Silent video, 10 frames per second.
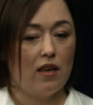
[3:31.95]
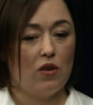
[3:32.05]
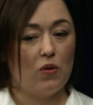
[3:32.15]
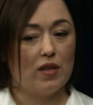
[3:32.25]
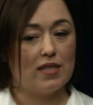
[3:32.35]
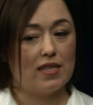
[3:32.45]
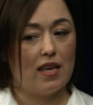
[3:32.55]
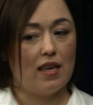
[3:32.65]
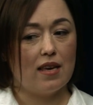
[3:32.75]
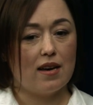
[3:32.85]
you can
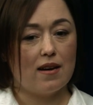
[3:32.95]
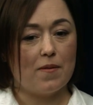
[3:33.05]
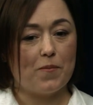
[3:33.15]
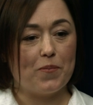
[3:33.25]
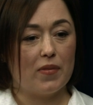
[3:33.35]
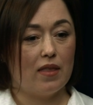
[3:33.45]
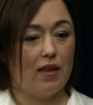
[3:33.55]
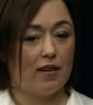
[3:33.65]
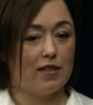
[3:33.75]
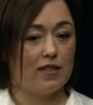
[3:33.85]
say
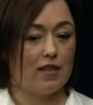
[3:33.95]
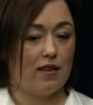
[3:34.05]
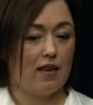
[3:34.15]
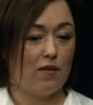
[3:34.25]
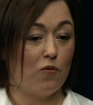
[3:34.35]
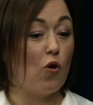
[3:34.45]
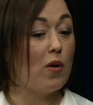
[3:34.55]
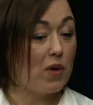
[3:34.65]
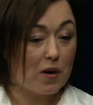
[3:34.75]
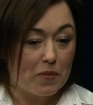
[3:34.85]
there's a
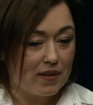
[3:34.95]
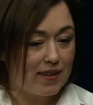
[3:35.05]
warm-up